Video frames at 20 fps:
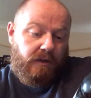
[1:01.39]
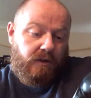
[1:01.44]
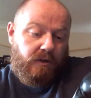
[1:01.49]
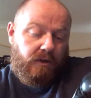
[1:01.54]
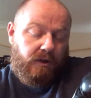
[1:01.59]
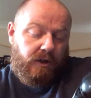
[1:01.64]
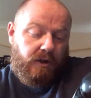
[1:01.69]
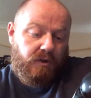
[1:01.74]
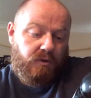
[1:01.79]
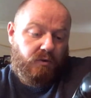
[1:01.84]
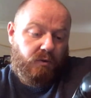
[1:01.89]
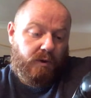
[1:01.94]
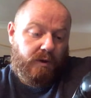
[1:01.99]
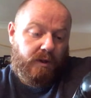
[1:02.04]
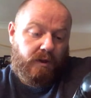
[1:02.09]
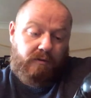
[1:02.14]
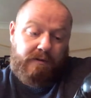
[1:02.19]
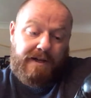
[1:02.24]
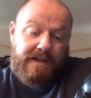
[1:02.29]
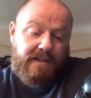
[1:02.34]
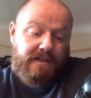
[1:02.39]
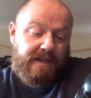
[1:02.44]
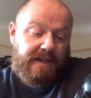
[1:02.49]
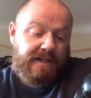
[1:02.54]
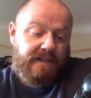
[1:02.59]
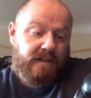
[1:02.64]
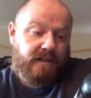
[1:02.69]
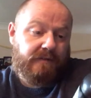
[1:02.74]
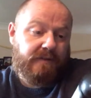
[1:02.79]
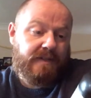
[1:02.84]
You can enjoy the great
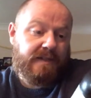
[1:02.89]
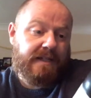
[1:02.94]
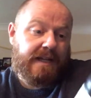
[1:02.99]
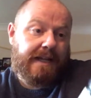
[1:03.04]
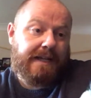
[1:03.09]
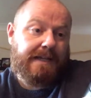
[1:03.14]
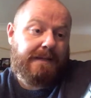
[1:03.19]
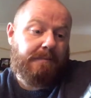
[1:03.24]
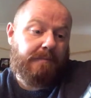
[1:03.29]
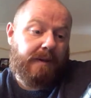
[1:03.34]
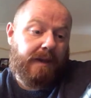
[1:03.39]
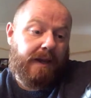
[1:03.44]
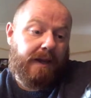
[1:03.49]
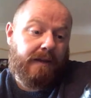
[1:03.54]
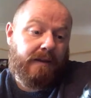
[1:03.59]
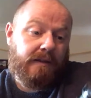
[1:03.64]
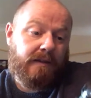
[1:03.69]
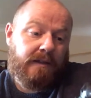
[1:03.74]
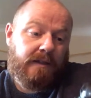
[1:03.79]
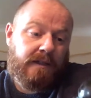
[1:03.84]
taste of Asahi beer.